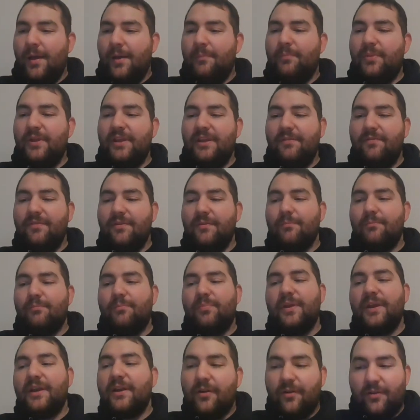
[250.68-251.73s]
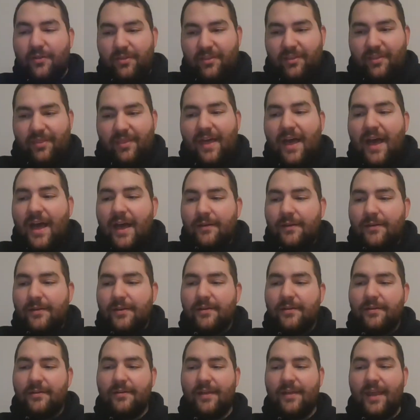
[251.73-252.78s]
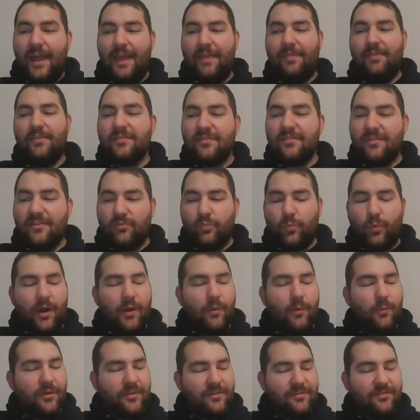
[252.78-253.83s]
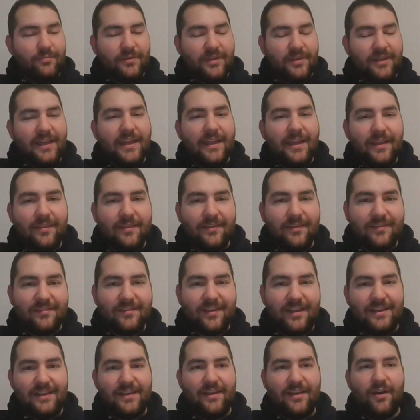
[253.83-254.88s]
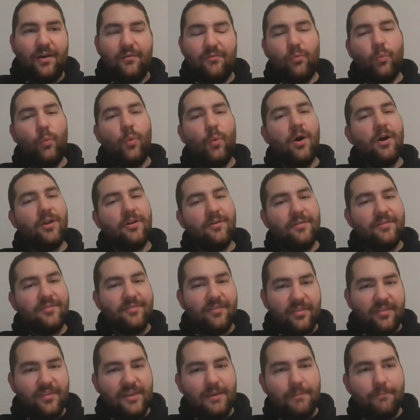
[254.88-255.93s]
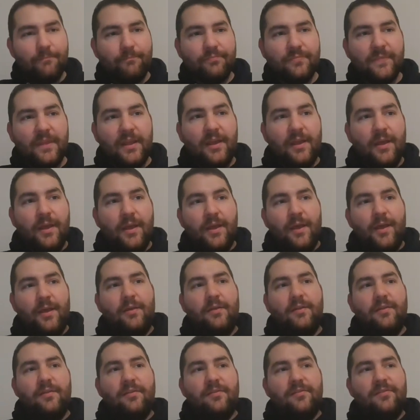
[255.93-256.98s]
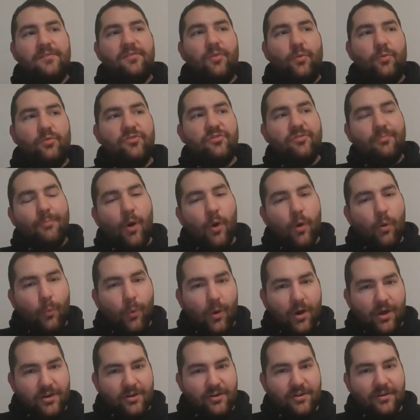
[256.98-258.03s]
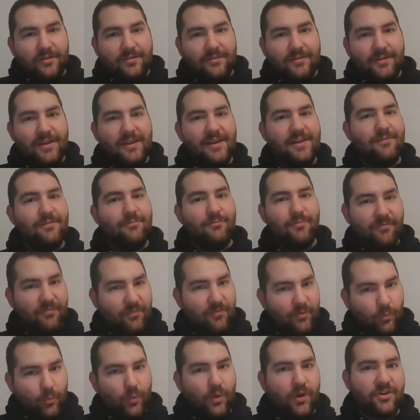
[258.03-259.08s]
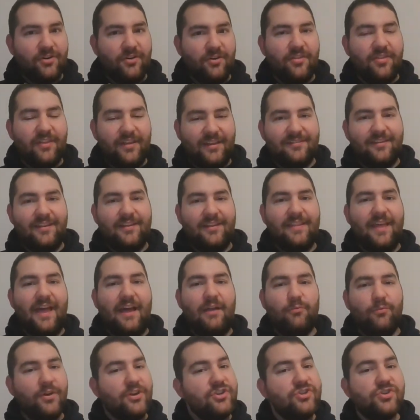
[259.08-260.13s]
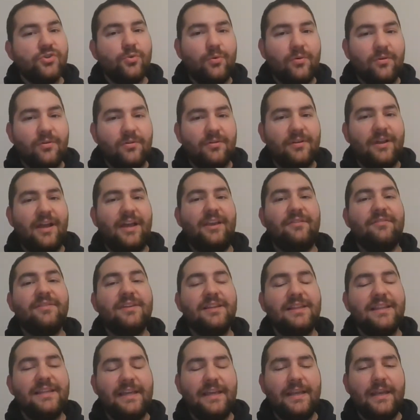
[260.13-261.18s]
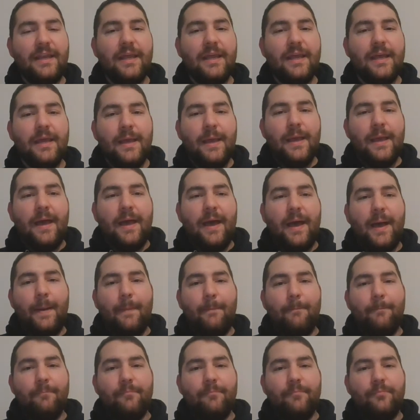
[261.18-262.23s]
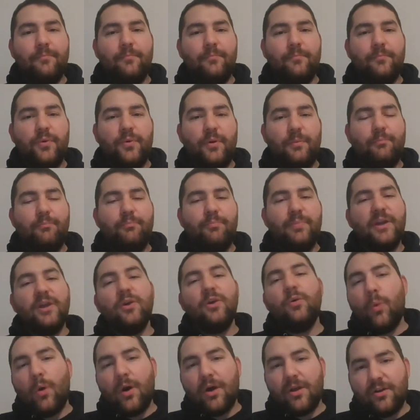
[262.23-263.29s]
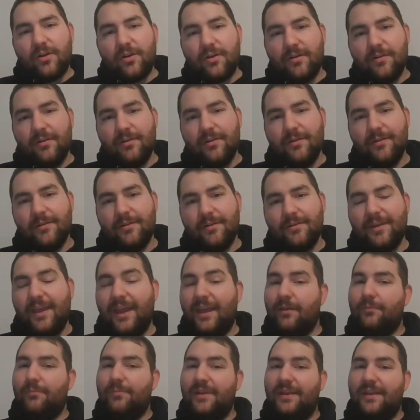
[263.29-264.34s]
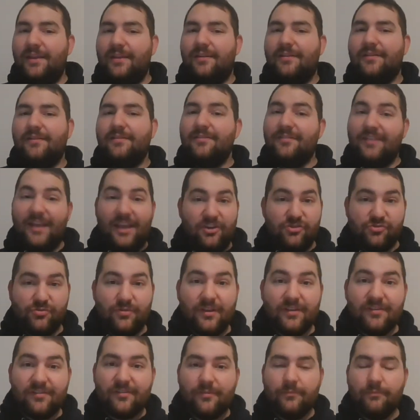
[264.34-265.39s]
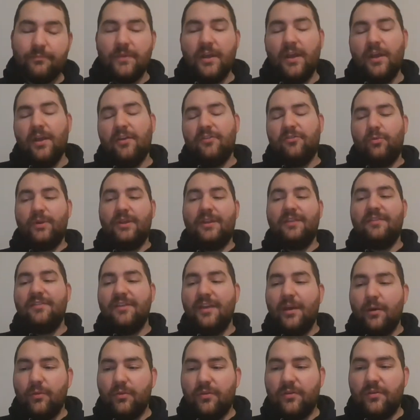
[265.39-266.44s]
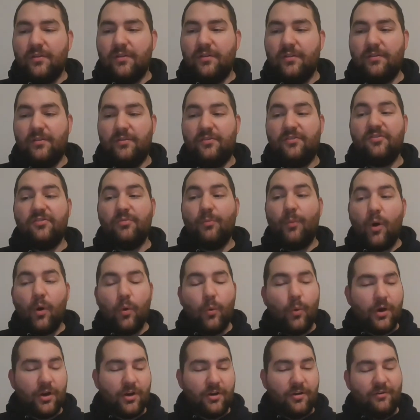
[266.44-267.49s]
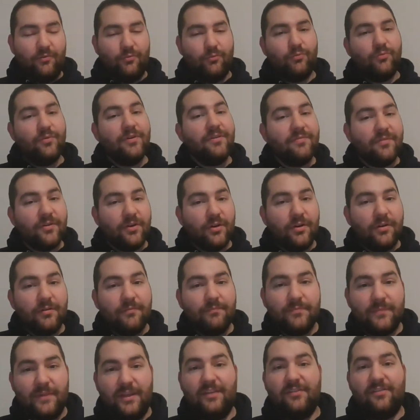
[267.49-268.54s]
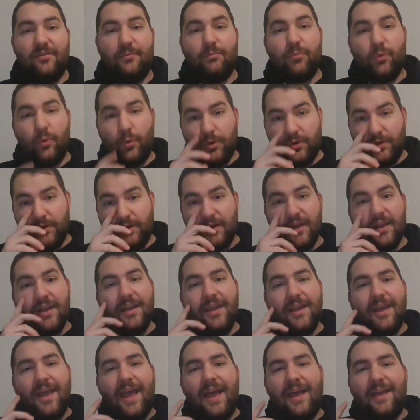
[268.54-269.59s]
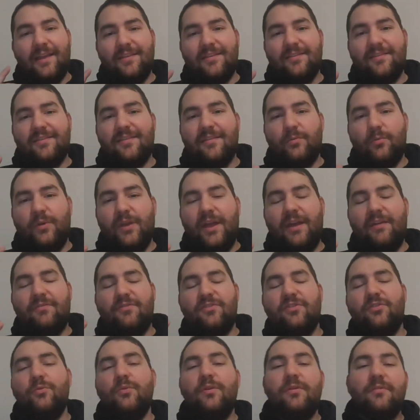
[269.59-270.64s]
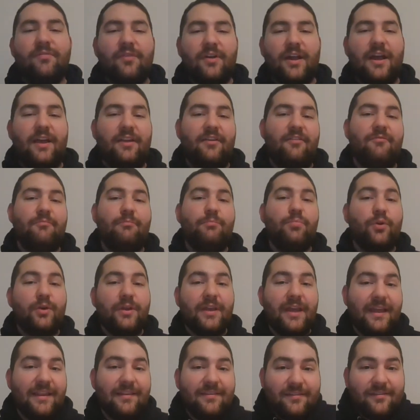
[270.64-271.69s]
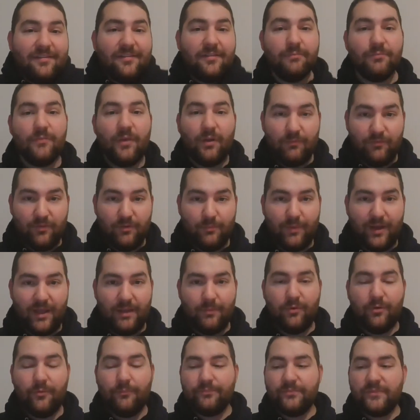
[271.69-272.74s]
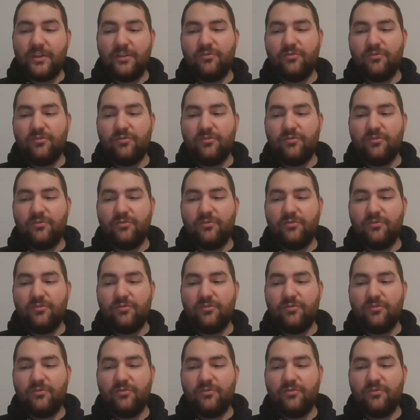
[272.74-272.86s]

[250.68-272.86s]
But even bigger than that, and this is where I want to really hit this idea of water as a theme. So small water, river water, things like that, ritual kind of clean, but big water can be dangerous. So we can see how the small water and river is important, as we have two different kind of bookends of the Bible.